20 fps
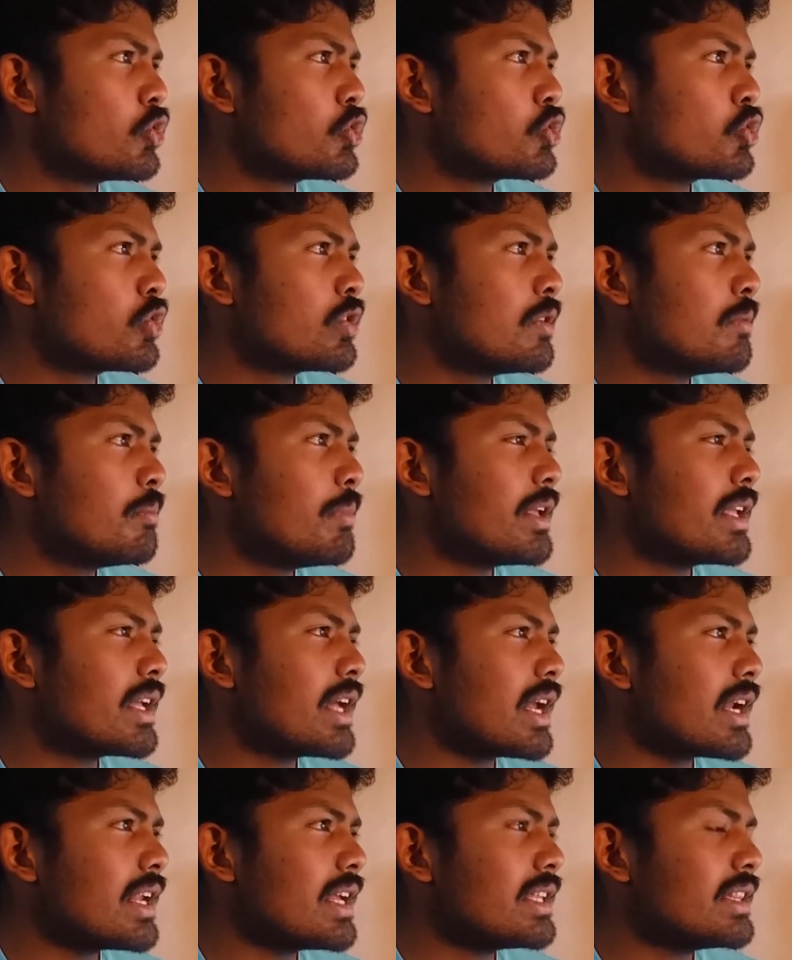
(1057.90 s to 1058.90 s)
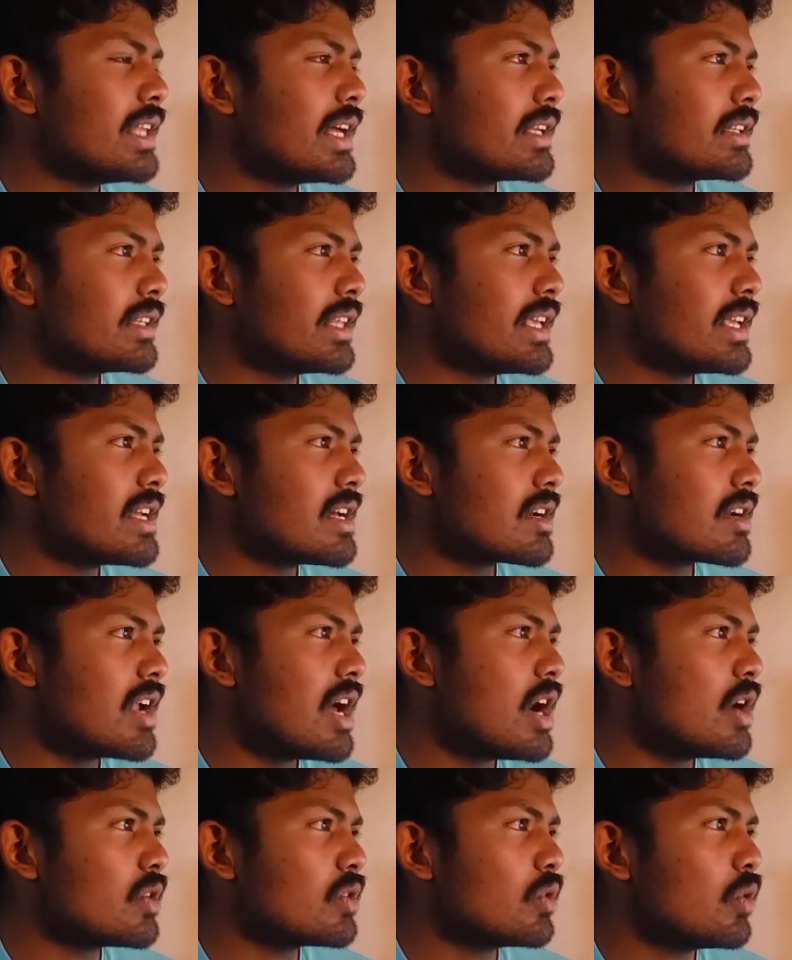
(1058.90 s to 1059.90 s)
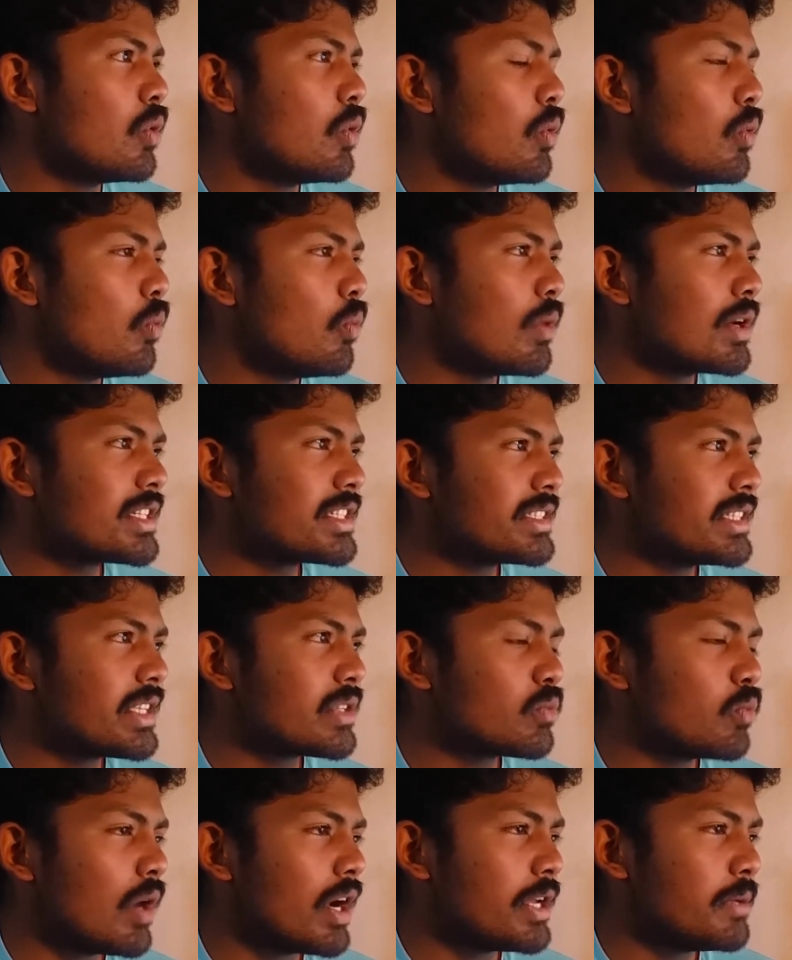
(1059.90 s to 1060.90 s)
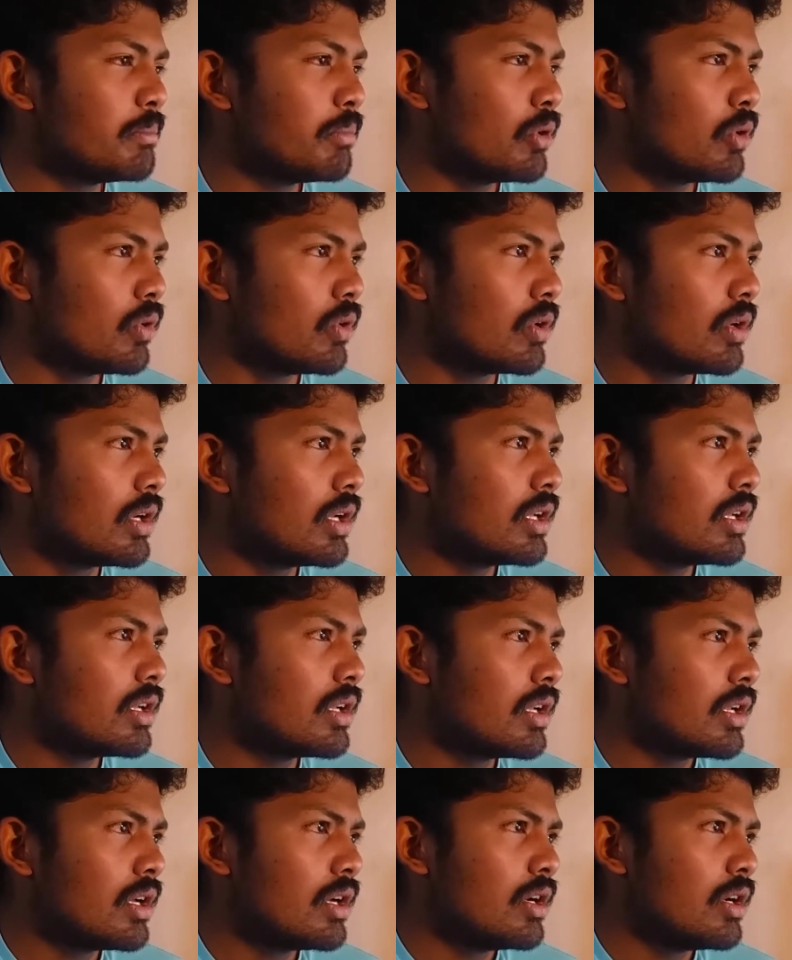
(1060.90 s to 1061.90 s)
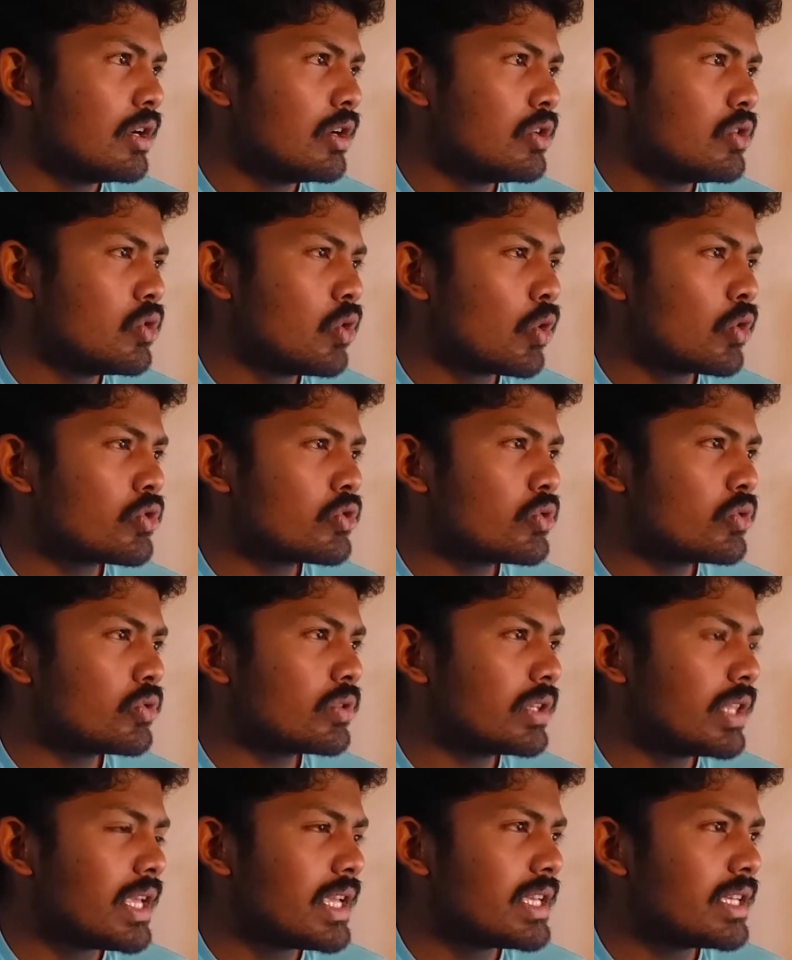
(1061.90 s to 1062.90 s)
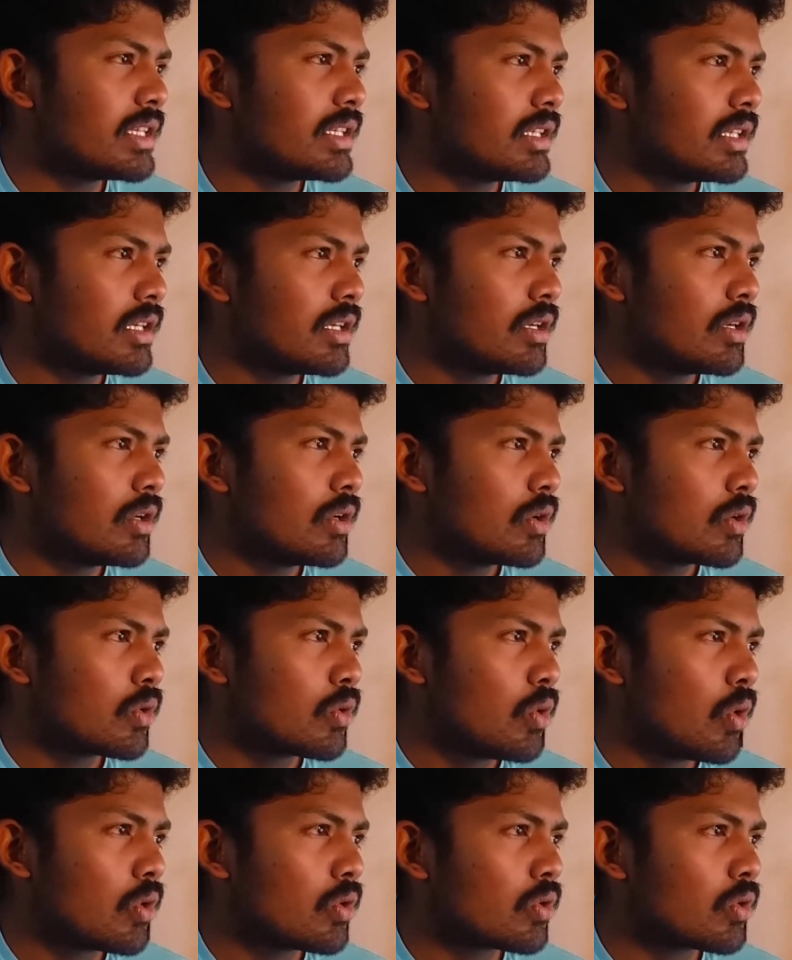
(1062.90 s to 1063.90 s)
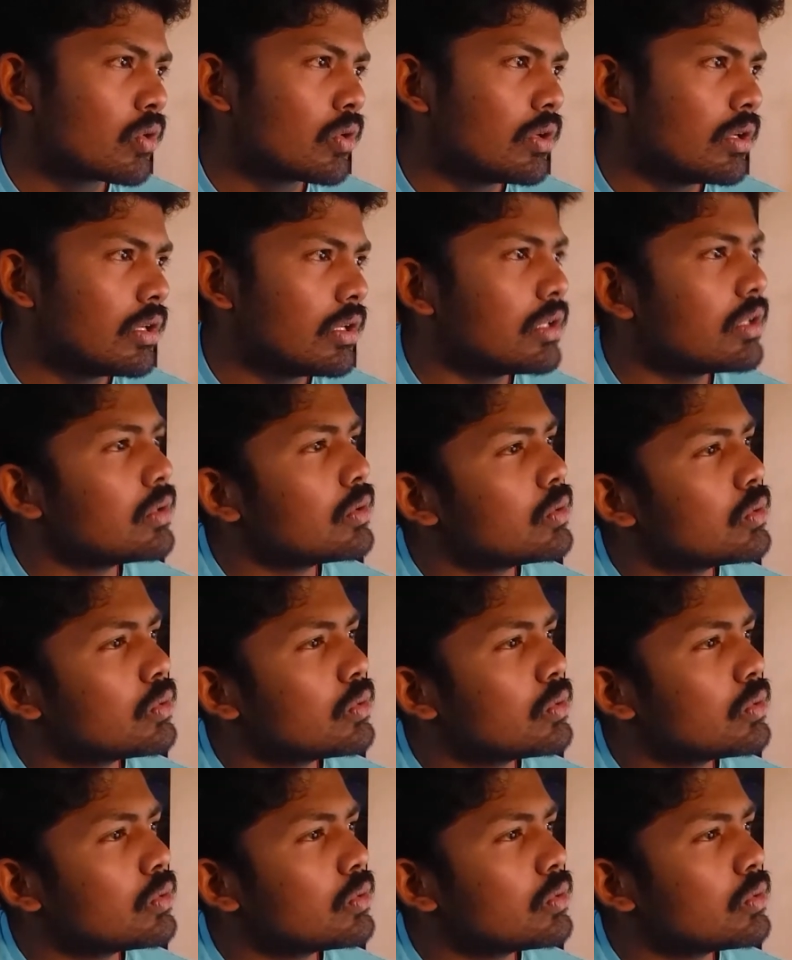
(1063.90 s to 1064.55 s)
You shouldn't be carrying that thing around. What's this white ball? don't you think Kurokoma